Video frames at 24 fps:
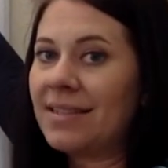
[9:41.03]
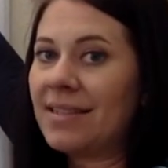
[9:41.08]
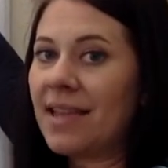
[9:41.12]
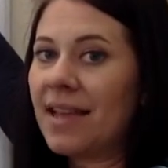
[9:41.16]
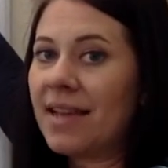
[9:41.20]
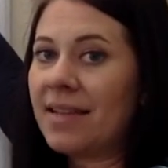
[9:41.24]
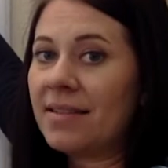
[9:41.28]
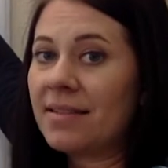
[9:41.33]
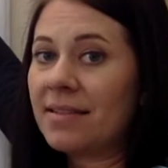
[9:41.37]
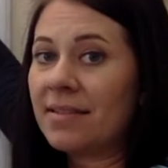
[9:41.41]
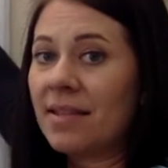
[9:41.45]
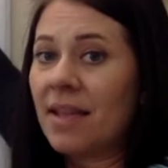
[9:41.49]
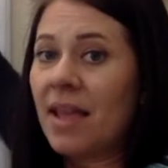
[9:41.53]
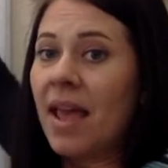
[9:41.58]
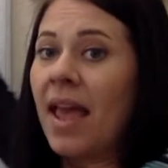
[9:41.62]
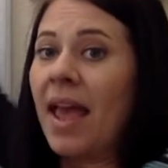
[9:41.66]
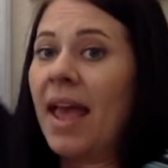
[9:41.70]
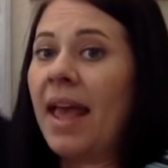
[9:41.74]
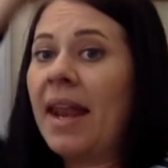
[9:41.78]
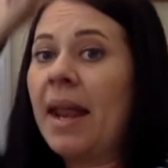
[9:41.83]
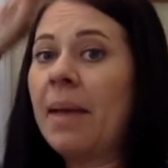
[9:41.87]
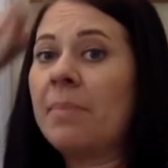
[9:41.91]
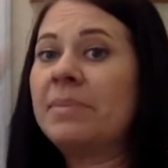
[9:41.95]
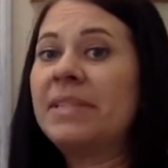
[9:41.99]
this.
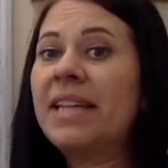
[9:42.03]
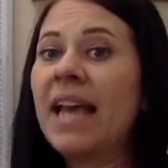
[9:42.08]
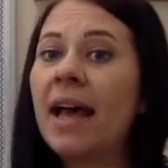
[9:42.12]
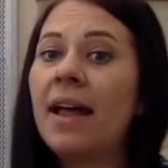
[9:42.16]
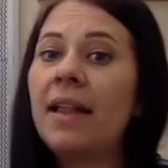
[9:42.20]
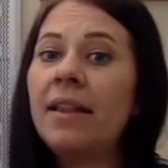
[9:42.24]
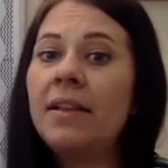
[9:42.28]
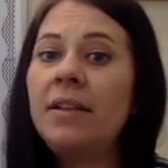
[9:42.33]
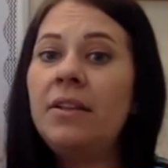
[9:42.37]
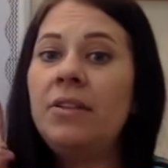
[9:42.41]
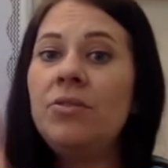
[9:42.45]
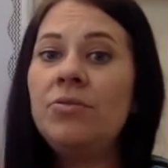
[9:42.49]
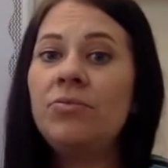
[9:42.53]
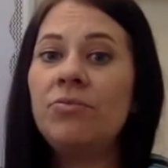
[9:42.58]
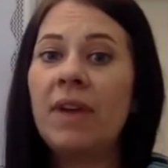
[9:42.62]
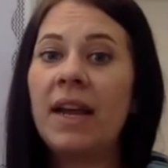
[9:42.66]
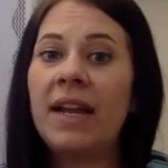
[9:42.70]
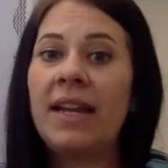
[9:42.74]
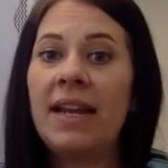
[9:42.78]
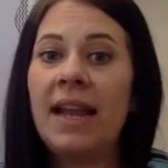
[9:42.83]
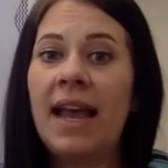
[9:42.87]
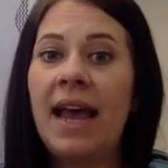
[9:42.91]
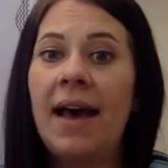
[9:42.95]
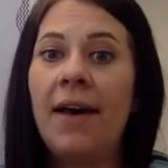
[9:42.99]
And I'm telling you
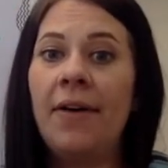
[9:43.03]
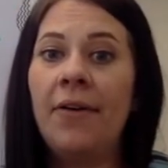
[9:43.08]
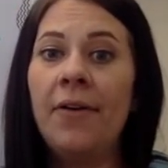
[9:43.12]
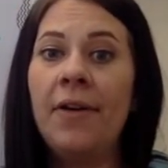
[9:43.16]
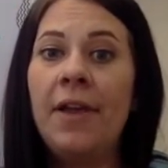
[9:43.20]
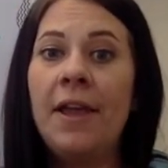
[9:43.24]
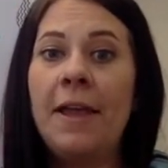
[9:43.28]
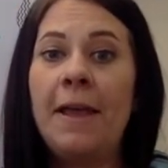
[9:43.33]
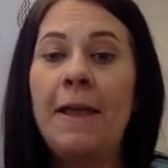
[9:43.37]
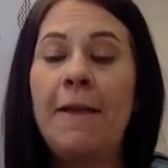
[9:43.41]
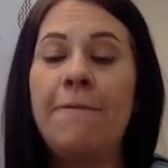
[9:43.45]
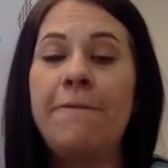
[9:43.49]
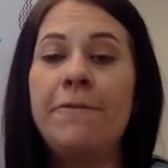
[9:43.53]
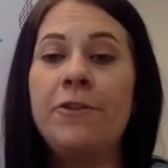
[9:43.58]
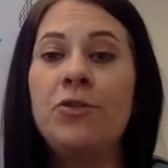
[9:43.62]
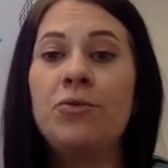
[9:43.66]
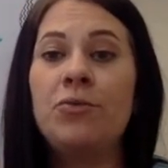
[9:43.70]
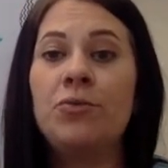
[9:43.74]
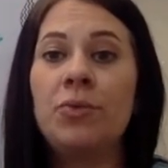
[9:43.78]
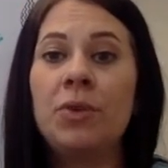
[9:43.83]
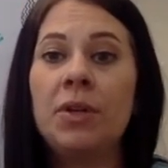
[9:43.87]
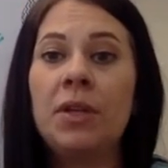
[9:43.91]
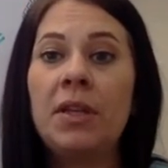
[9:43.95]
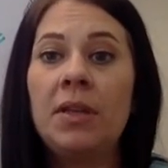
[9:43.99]
right now, if you
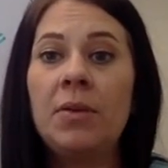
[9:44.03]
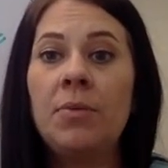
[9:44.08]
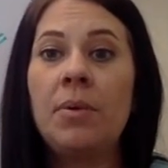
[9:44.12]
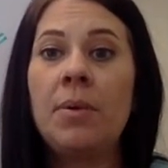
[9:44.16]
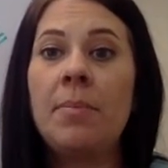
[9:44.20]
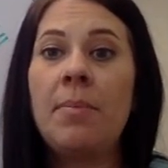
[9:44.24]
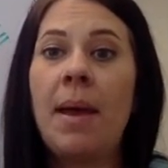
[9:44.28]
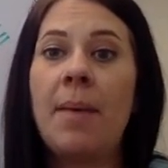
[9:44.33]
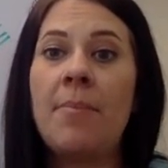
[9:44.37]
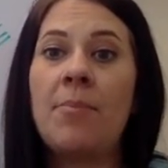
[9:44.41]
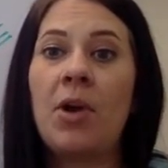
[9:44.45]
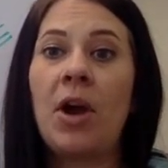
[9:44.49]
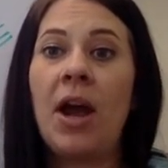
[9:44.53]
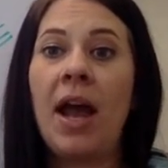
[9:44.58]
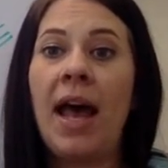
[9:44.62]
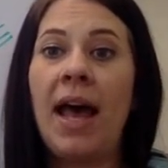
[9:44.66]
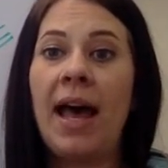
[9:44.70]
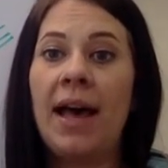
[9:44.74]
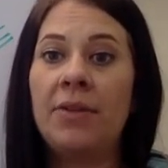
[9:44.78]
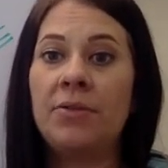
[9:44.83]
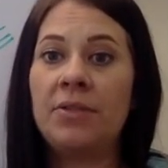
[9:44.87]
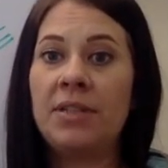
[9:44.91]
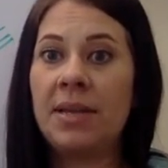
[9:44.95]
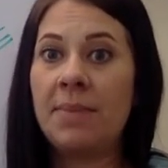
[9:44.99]
really remember
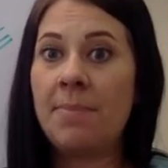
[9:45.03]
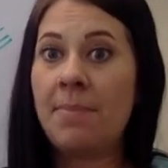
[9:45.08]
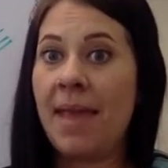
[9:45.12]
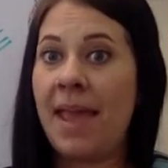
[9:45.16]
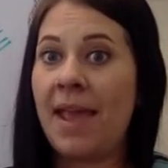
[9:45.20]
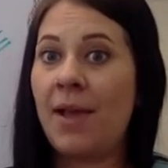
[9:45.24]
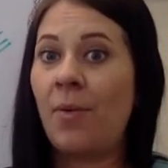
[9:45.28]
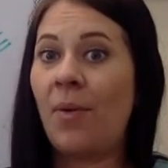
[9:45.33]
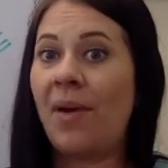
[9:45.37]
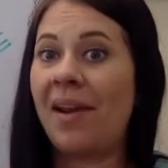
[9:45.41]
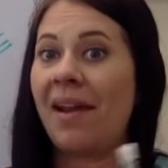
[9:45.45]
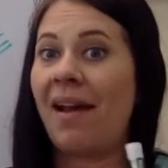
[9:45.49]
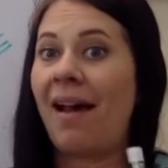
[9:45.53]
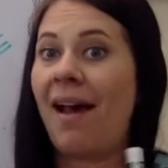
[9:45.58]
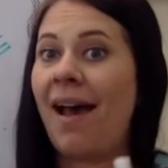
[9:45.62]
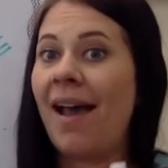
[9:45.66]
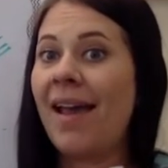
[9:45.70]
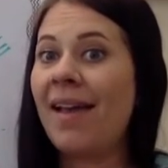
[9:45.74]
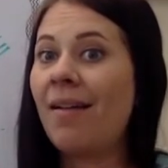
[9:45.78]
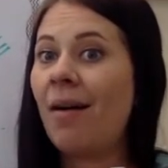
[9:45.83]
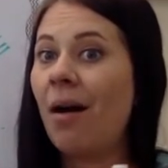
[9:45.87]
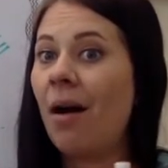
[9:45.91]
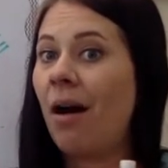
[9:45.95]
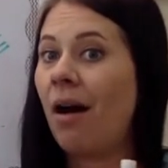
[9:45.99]
how to make what
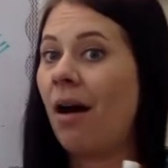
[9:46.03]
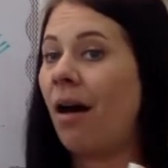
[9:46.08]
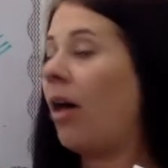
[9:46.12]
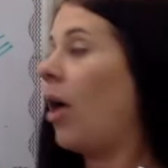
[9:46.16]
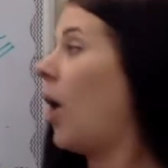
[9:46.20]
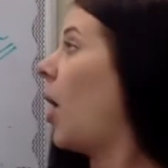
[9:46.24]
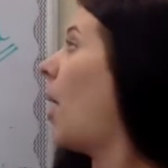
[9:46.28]
I call